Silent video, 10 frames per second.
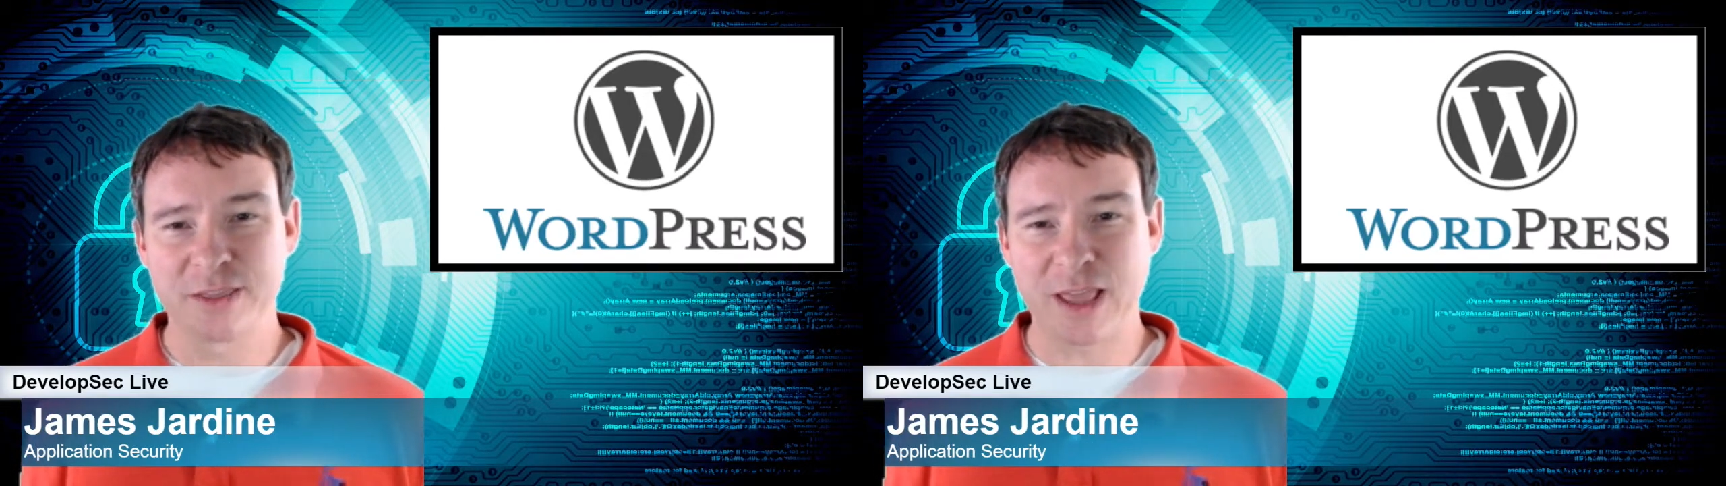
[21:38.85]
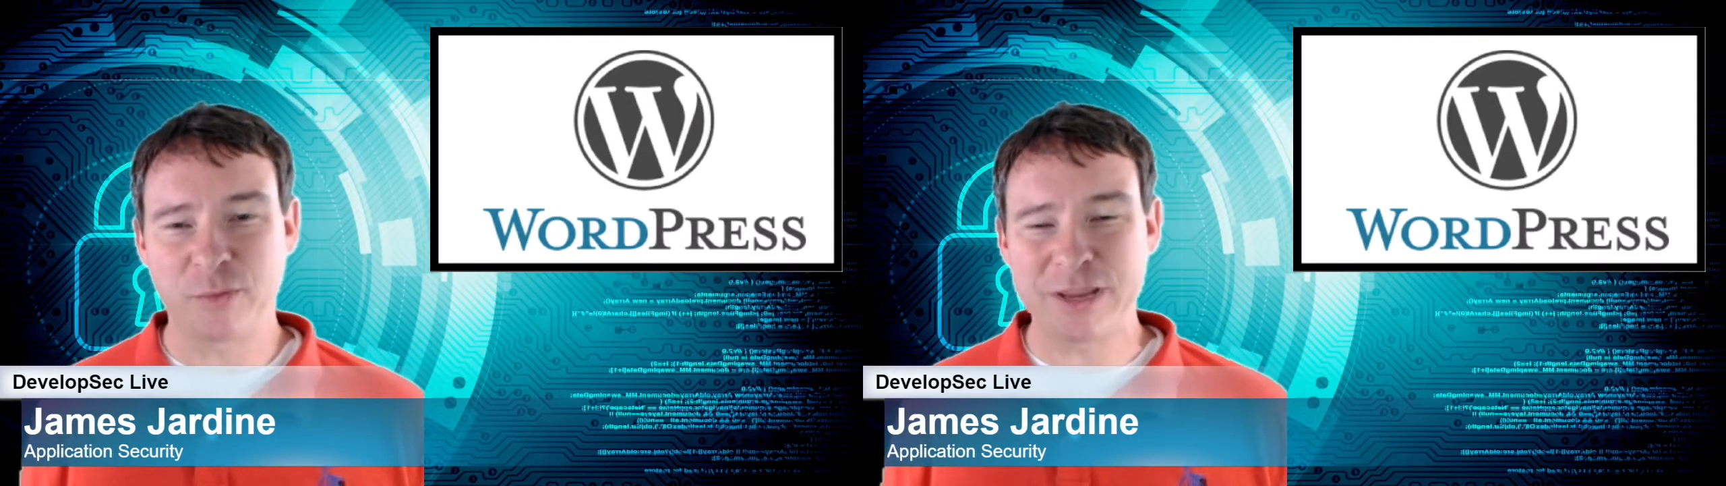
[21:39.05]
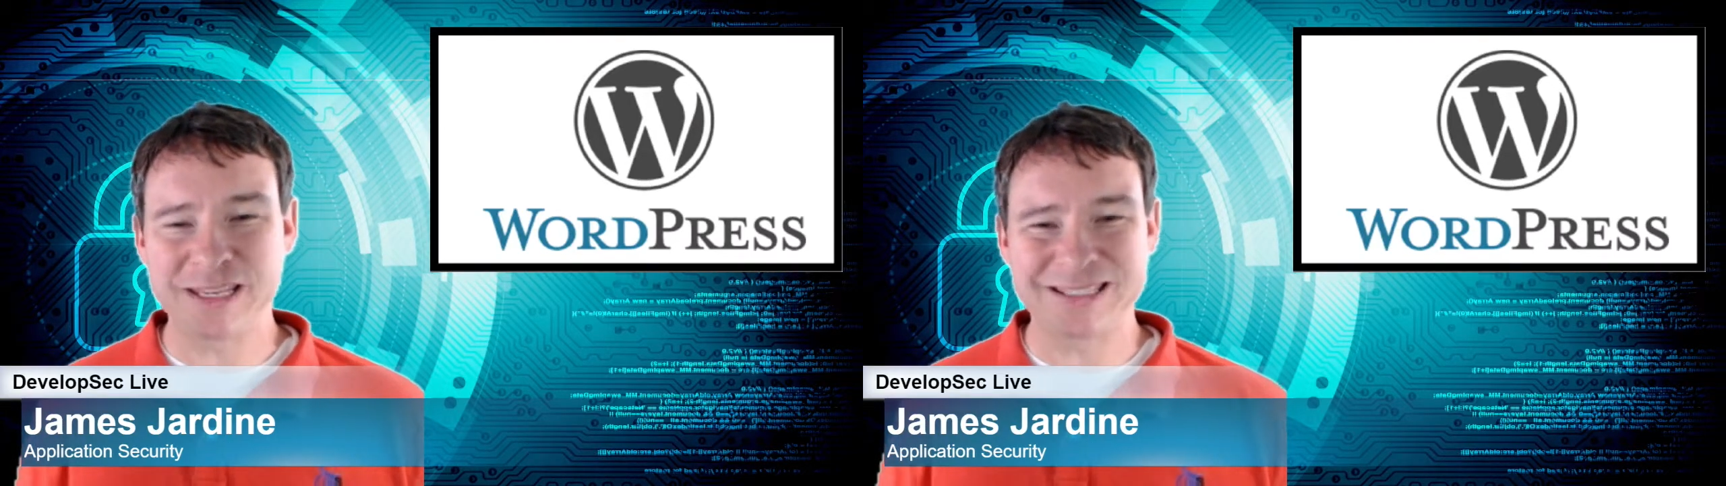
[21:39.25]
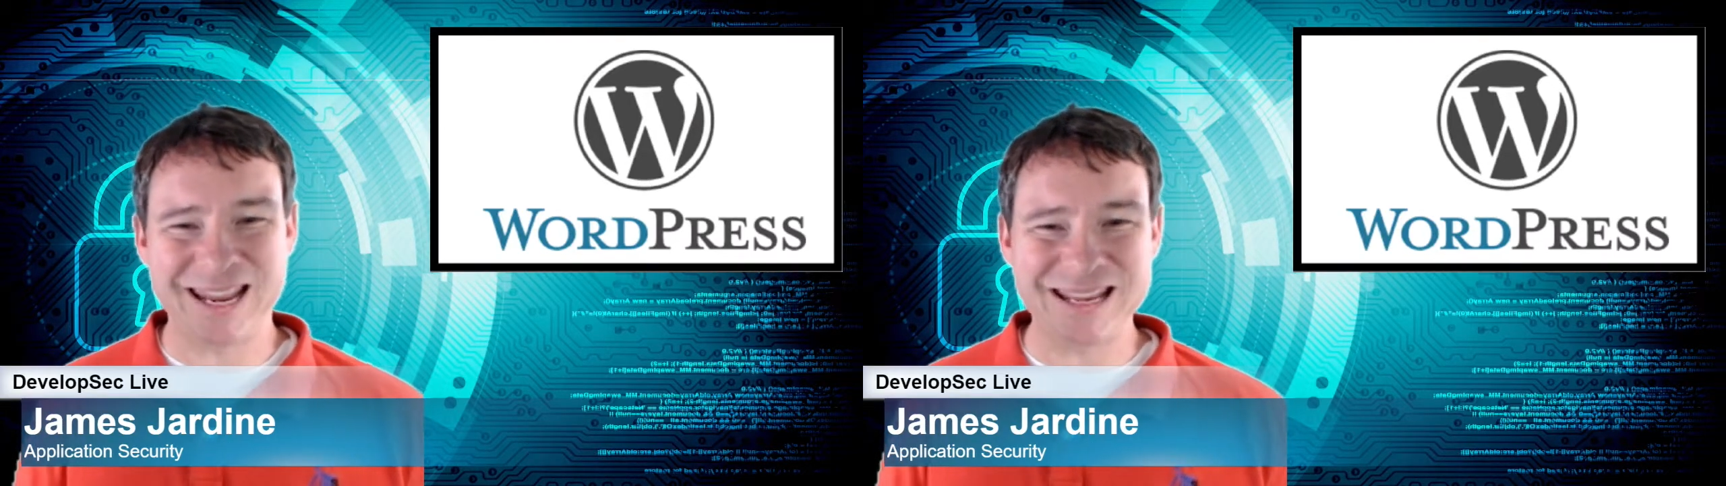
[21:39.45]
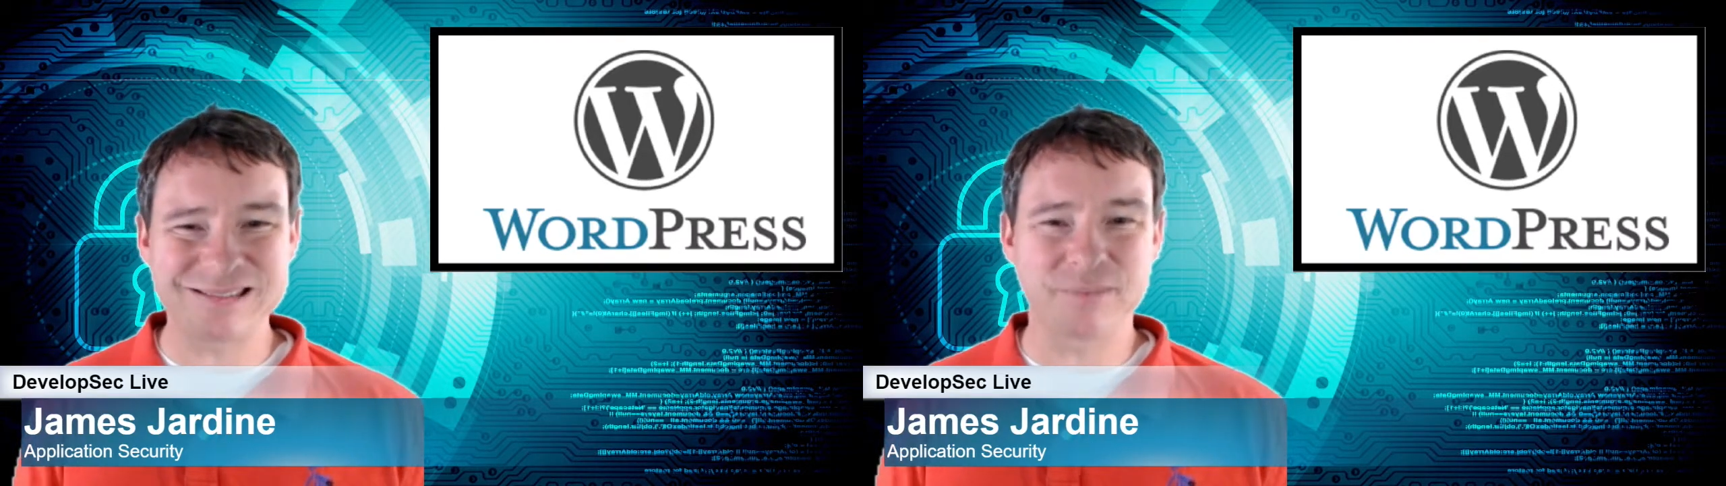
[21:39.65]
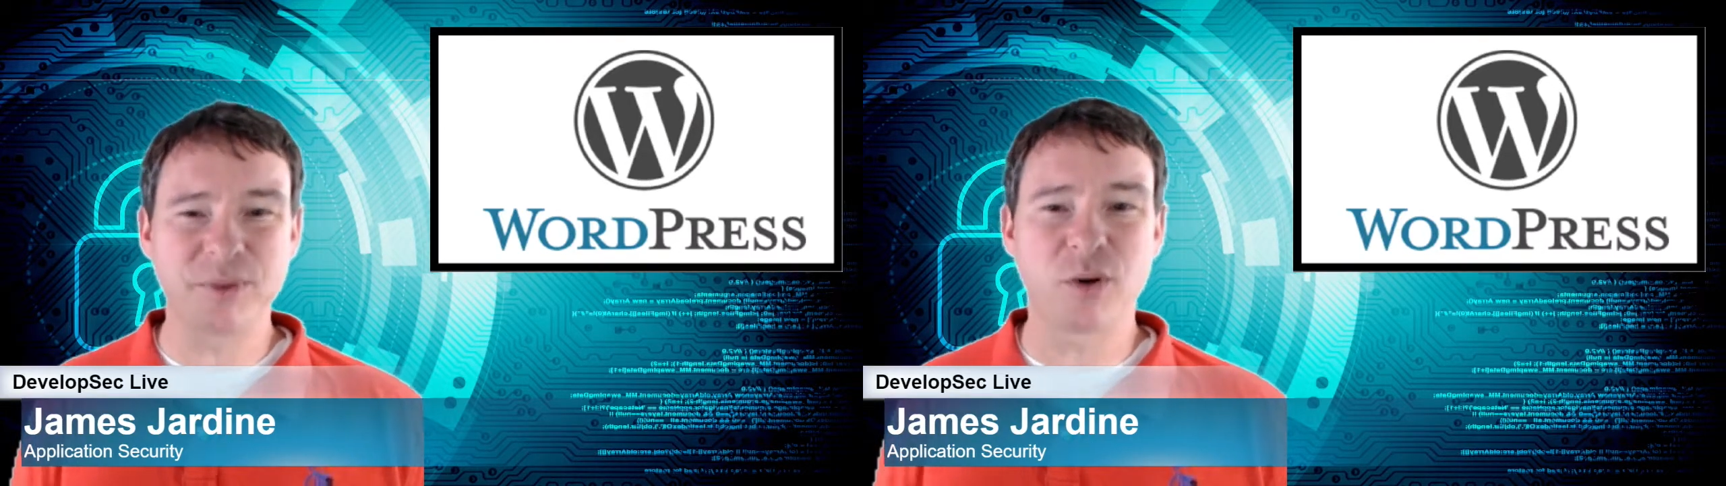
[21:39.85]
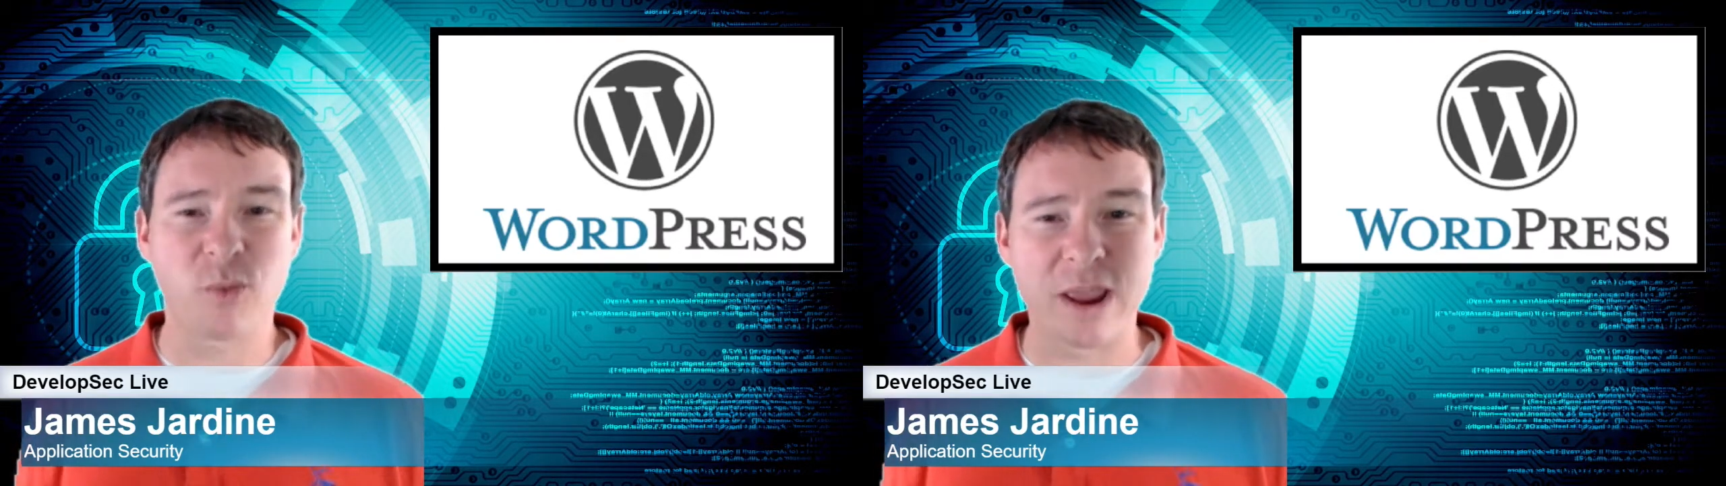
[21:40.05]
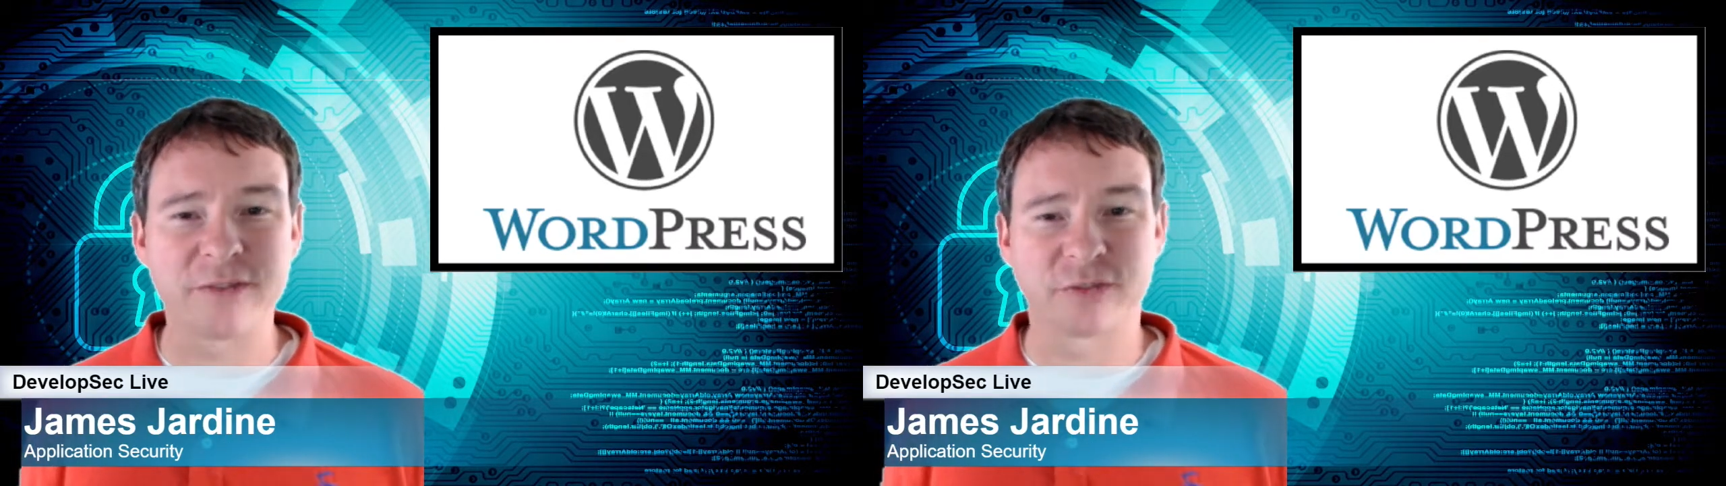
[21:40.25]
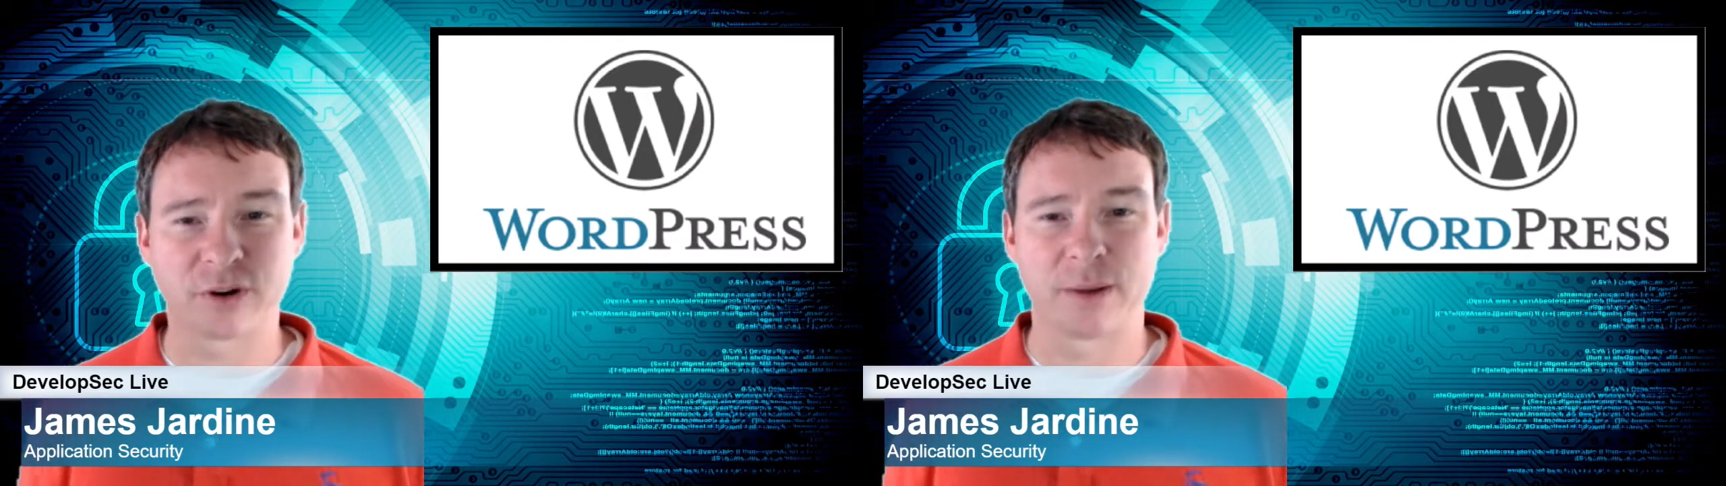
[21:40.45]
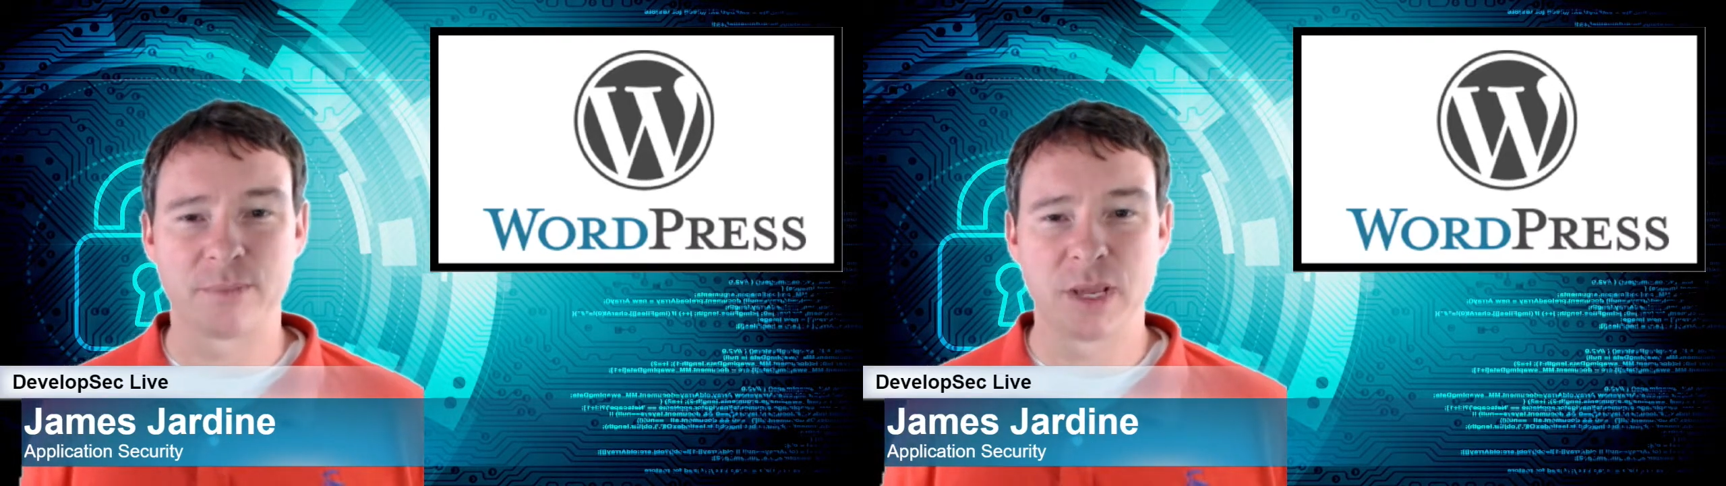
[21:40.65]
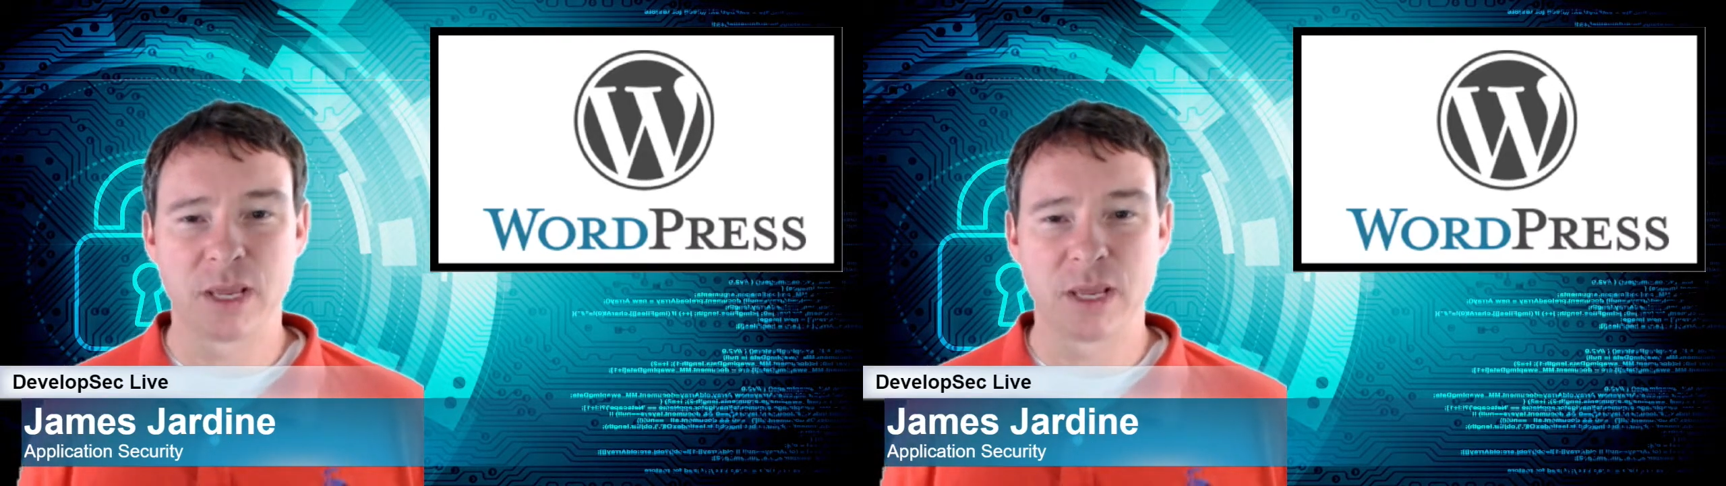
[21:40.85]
that we could take something away from.